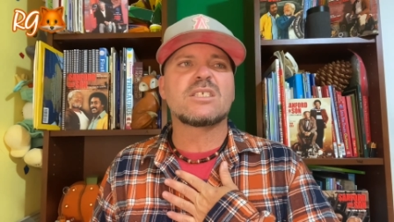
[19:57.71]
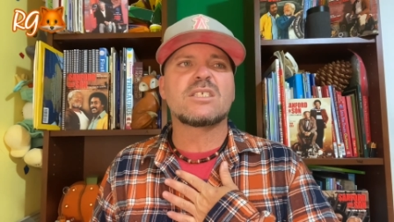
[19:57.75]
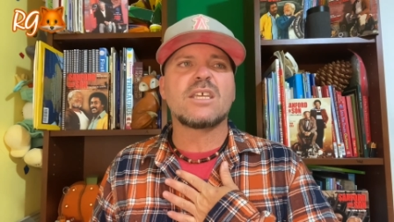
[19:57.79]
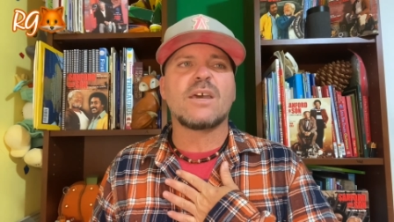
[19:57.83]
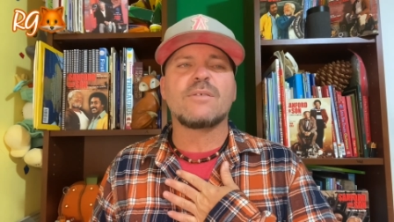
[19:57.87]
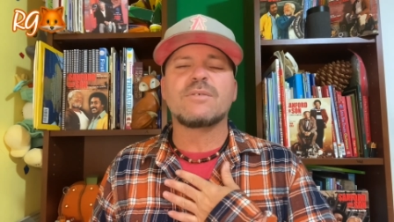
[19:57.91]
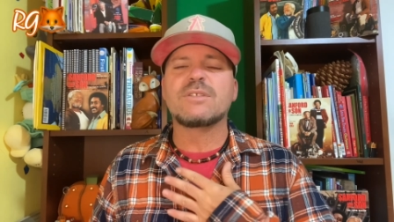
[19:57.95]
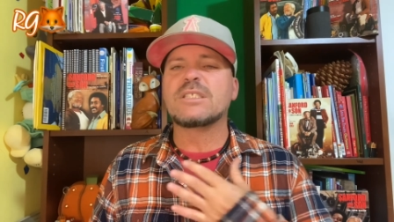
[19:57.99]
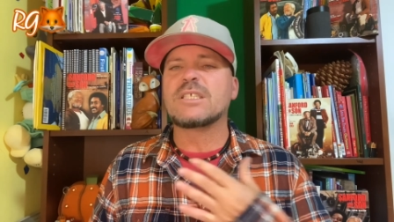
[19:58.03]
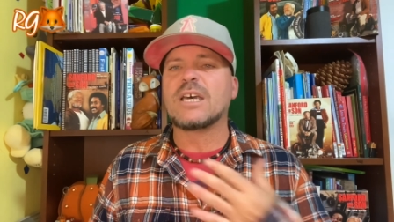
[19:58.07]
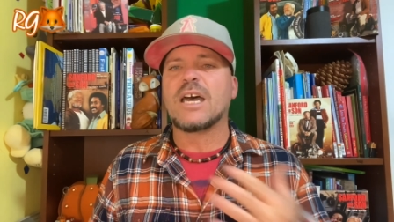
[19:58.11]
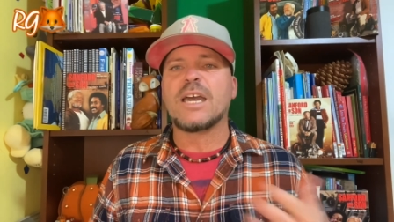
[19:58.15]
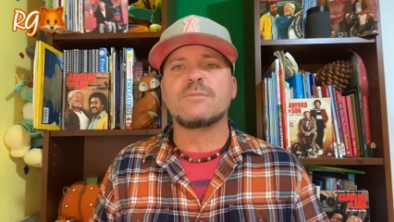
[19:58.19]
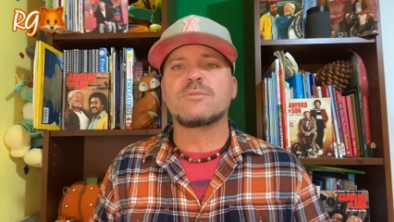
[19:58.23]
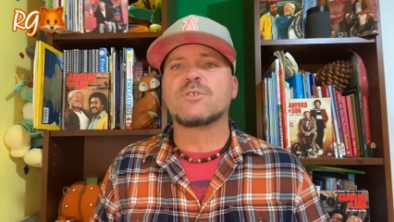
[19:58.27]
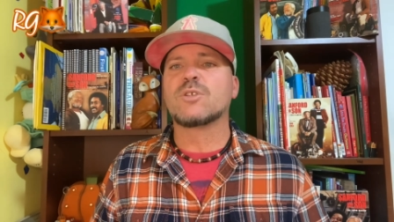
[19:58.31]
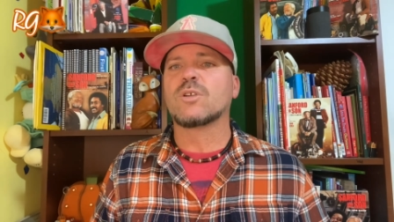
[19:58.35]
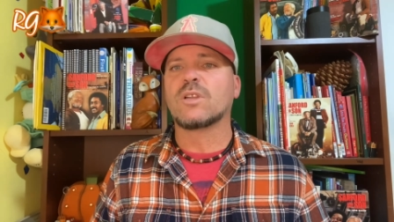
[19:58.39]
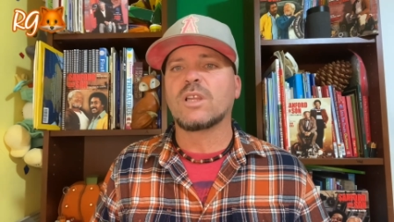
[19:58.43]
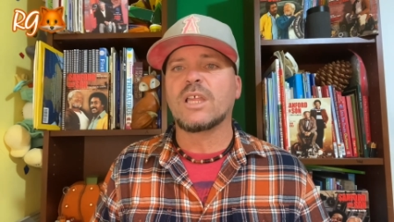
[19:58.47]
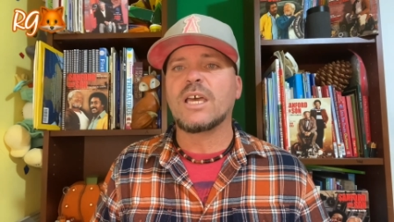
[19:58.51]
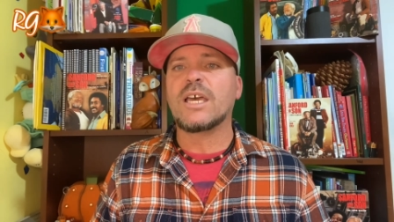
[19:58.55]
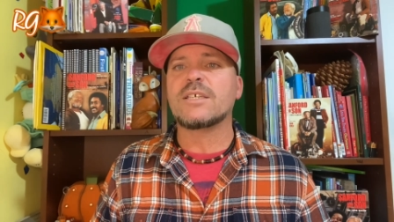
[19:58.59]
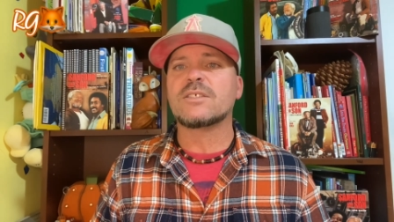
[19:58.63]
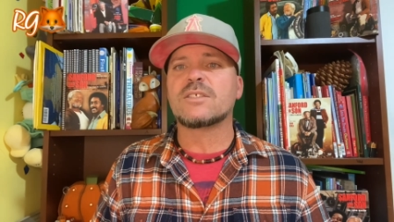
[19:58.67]
seven times or
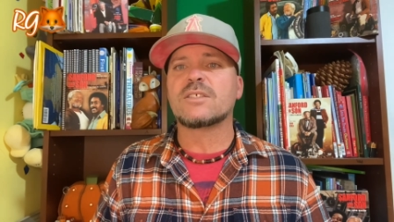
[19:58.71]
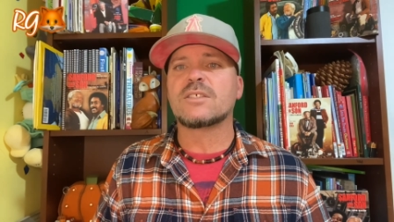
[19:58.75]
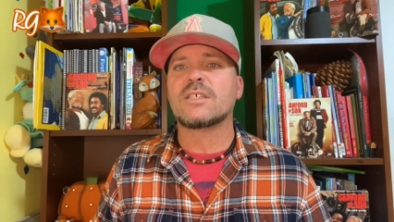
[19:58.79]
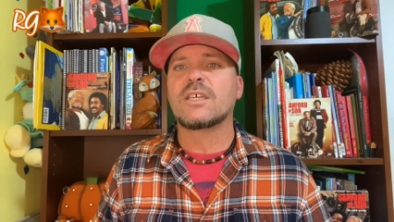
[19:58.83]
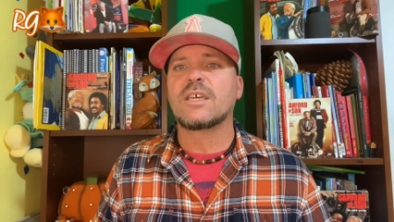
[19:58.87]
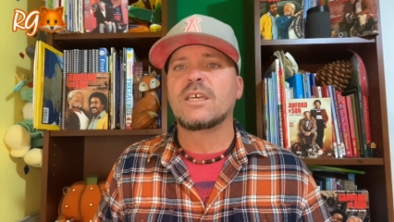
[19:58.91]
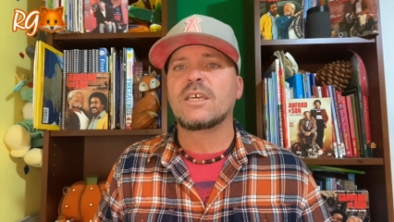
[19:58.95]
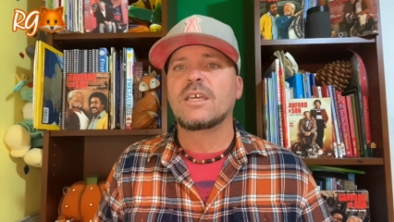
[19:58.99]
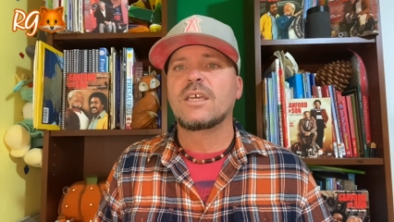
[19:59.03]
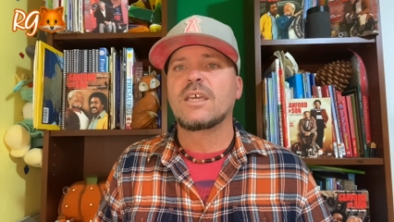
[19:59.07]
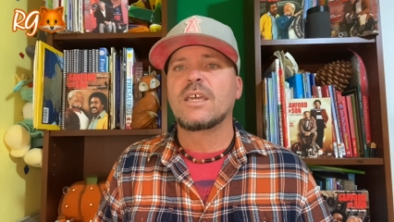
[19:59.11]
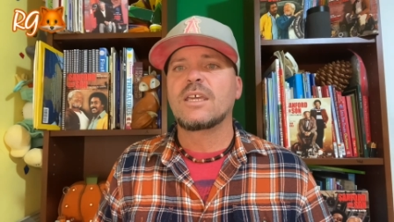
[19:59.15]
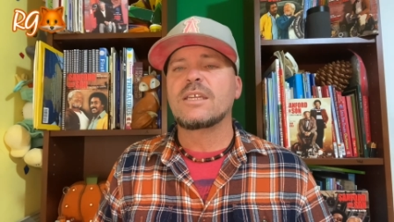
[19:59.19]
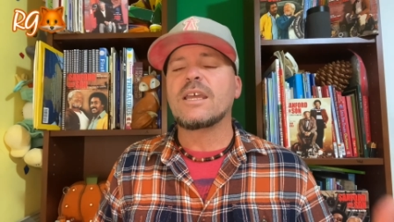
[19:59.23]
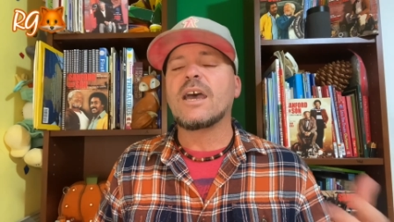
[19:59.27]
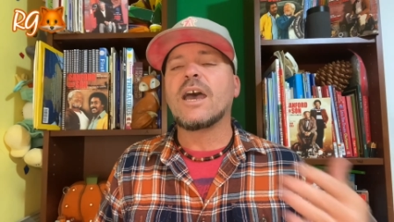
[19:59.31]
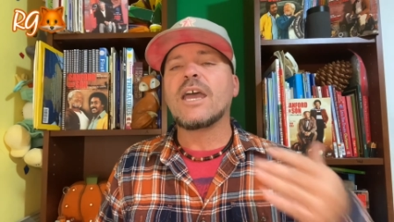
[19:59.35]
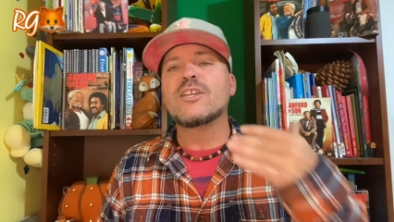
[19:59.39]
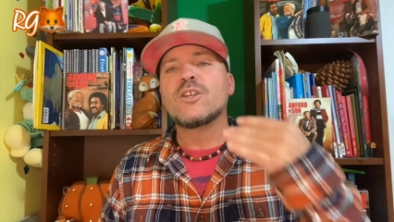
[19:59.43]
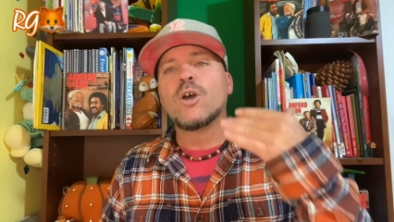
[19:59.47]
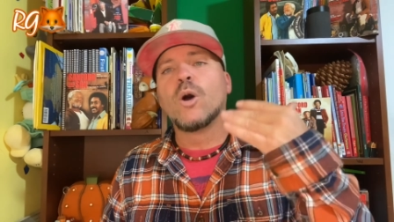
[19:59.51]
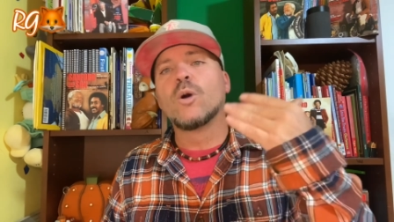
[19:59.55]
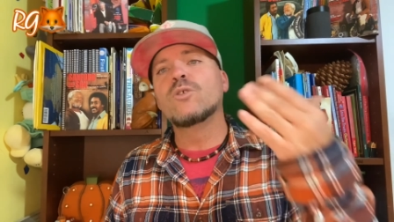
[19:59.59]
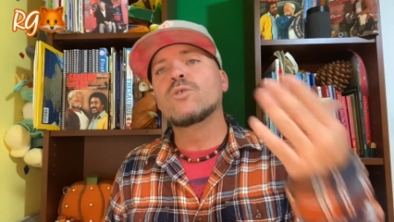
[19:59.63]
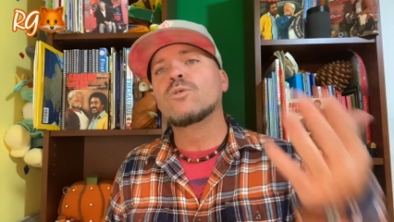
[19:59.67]
less. Now, I
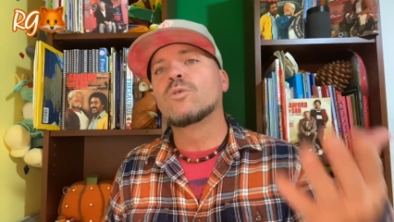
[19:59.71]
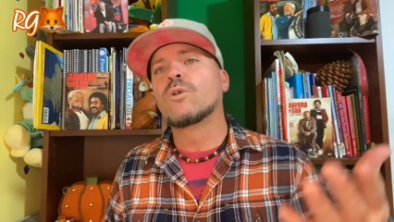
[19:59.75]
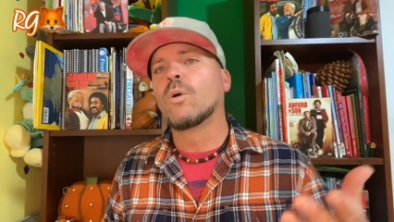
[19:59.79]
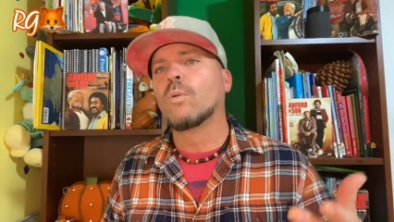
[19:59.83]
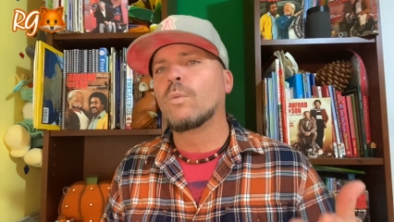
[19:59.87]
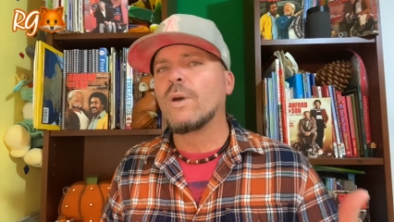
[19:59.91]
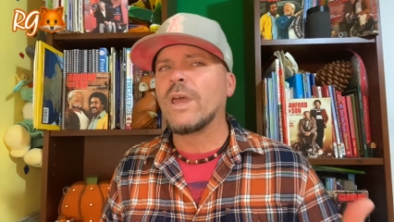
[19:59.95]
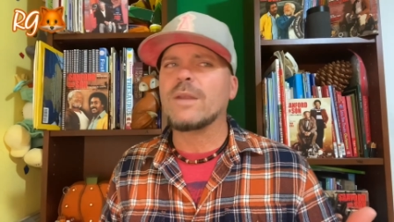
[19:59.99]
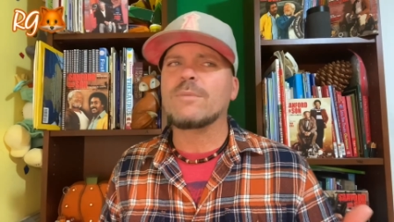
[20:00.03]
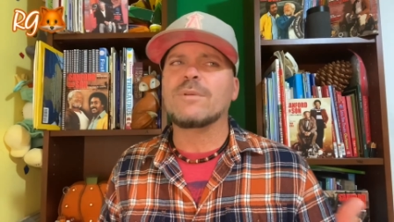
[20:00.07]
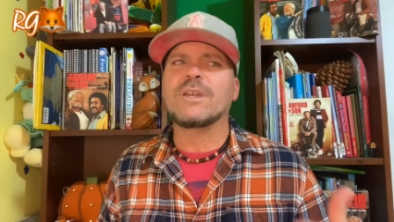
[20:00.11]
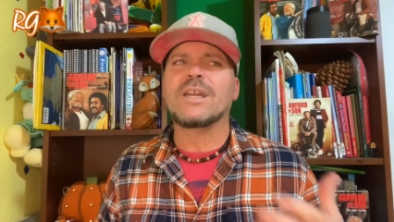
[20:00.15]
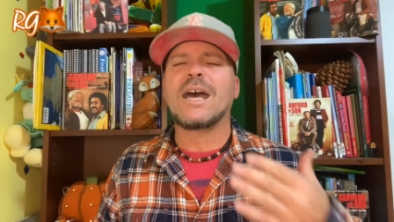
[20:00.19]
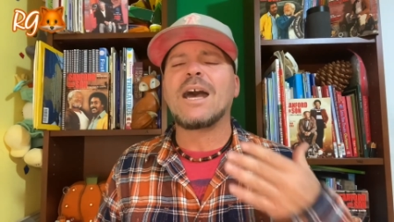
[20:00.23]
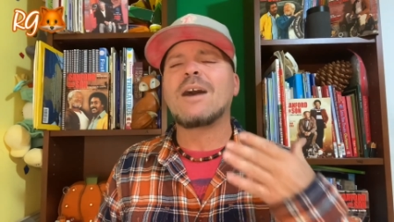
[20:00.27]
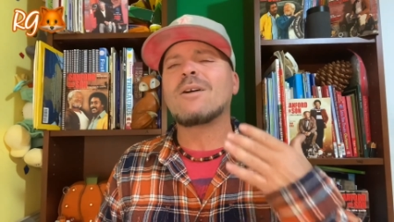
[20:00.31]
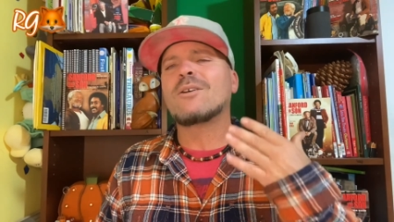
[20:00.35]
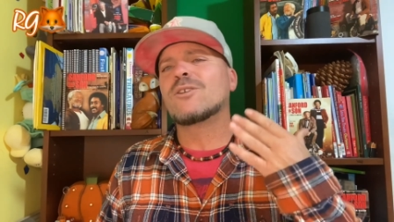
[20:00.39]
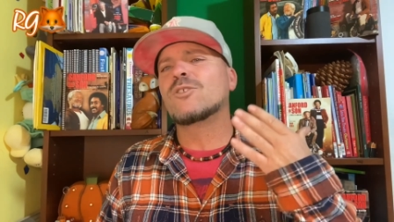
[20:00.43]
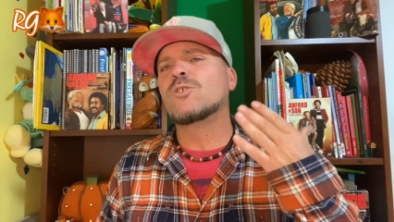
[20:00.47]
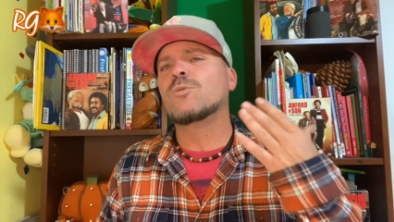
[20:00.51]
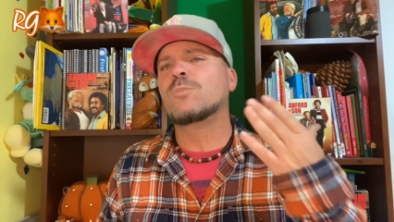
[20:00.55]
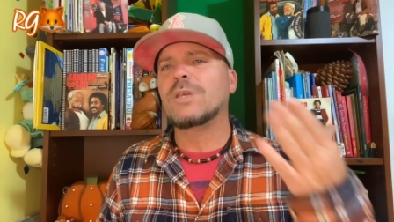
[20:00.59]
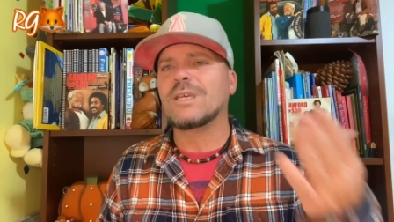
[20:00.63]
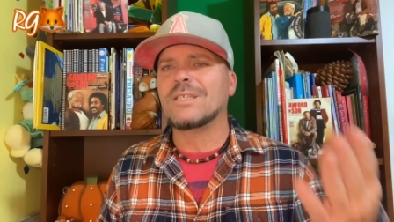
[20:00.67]
know you go, wait a minute, how
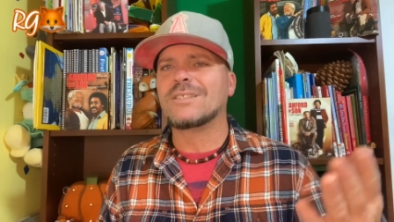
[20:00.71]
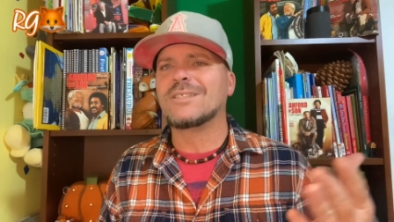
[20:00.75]
could you be a